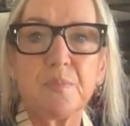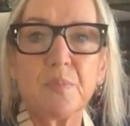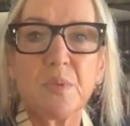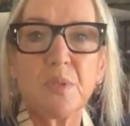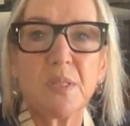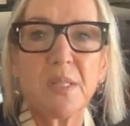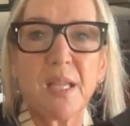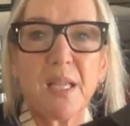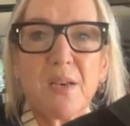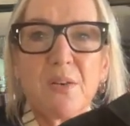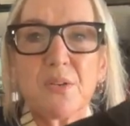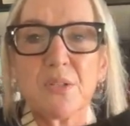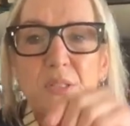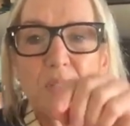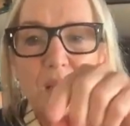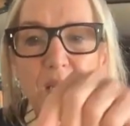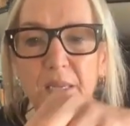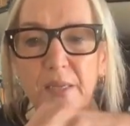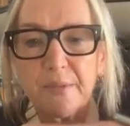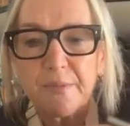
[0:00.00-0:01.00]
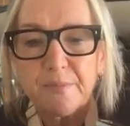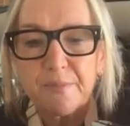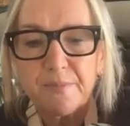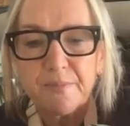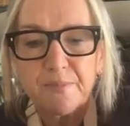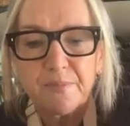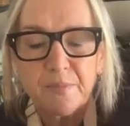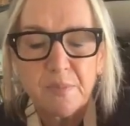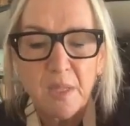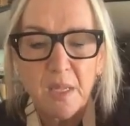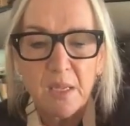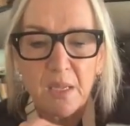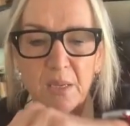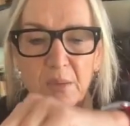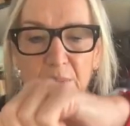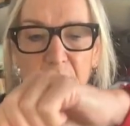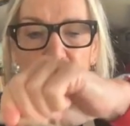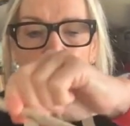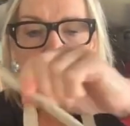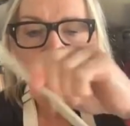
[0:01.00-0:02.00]
what that looks like?
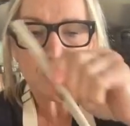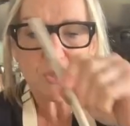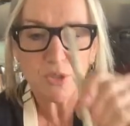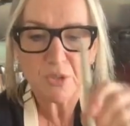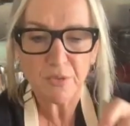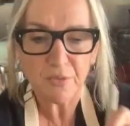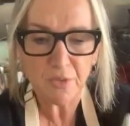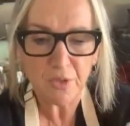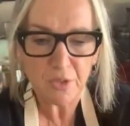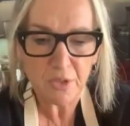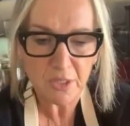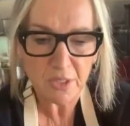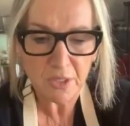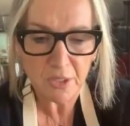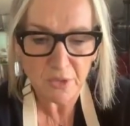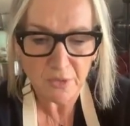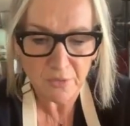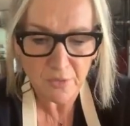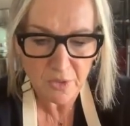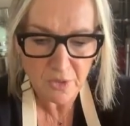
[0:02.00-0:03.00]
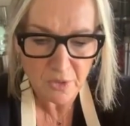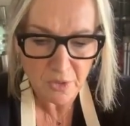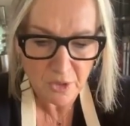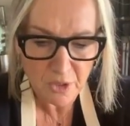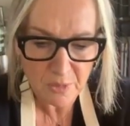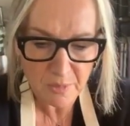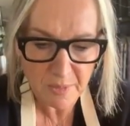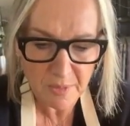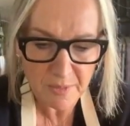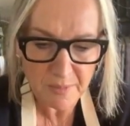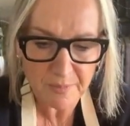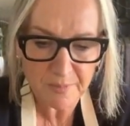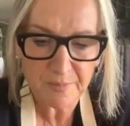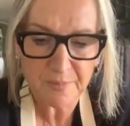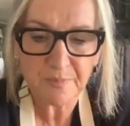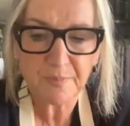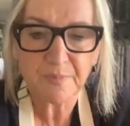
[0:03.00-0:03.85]
Probably should have used a silver saucepan.